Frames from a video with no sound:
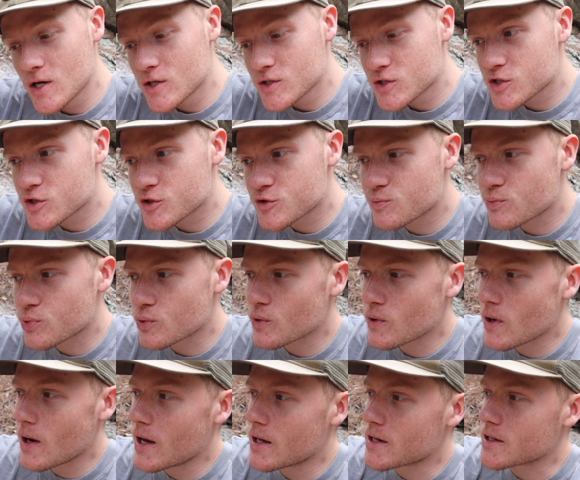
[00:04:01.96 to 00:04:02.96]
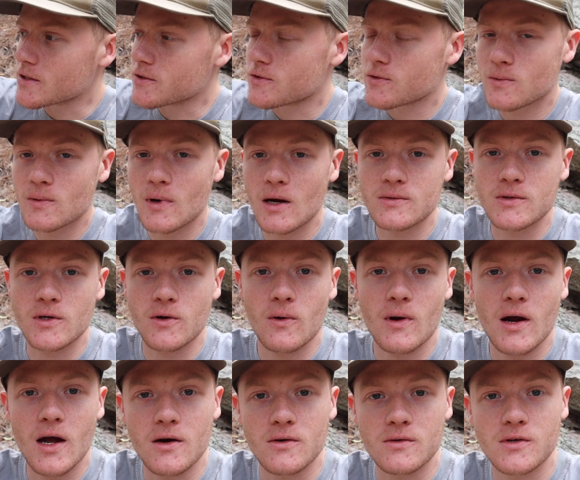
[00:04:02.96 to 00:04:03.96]
spreading throughout the
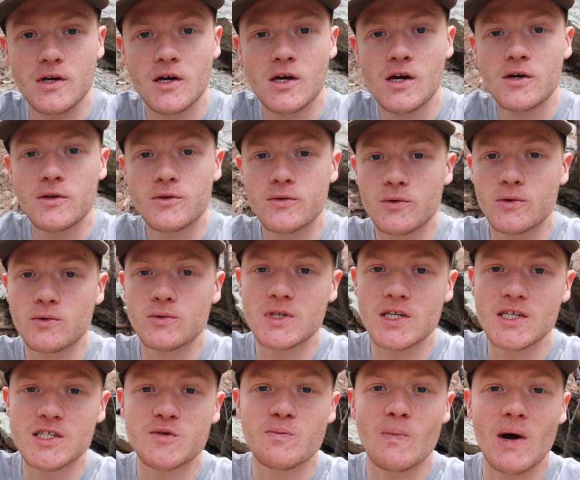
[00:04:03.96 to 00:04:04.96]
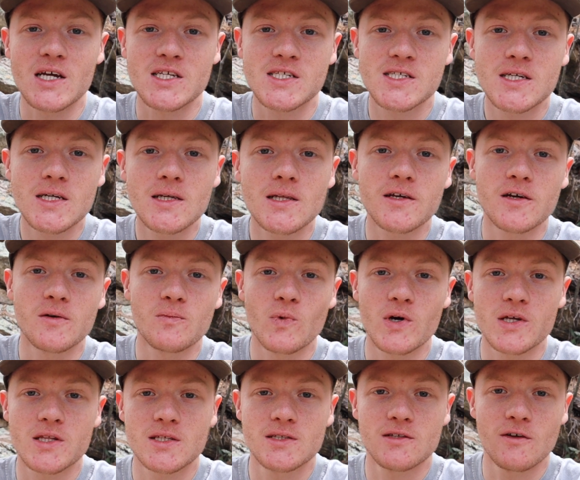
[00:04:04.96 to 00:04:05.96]
ground, through these mycelium
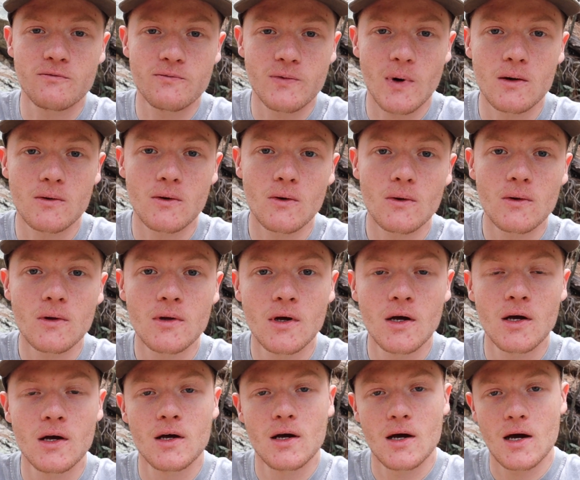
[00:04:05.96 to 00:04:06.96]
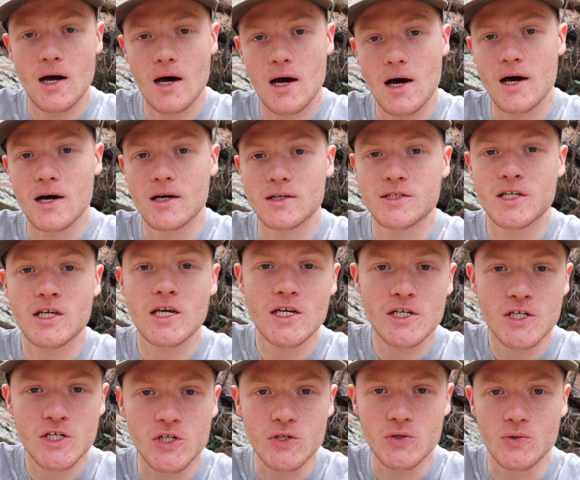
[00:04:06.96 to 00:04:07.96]
within the fungal
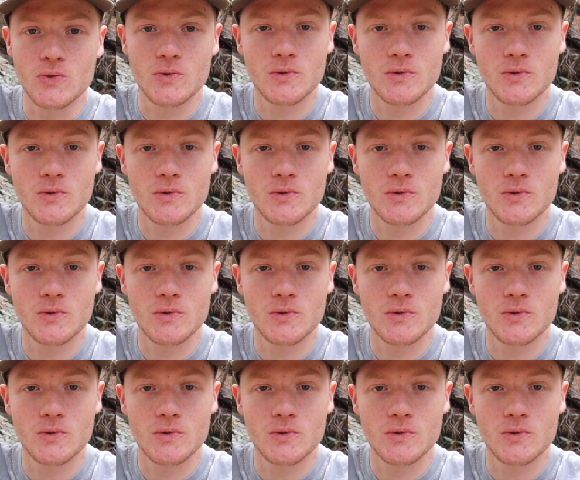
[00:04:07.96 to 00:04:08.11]
tissue.